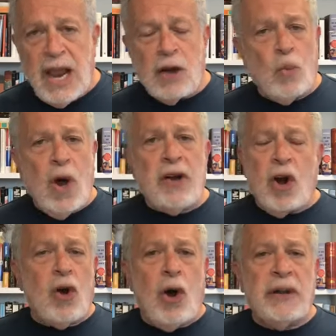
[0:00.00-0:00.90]
And what
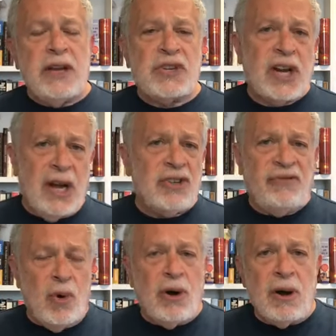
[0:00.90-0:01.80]
are all these cuts
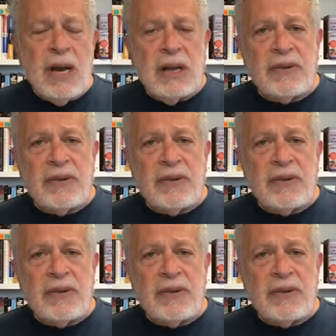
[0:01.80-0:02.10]
for?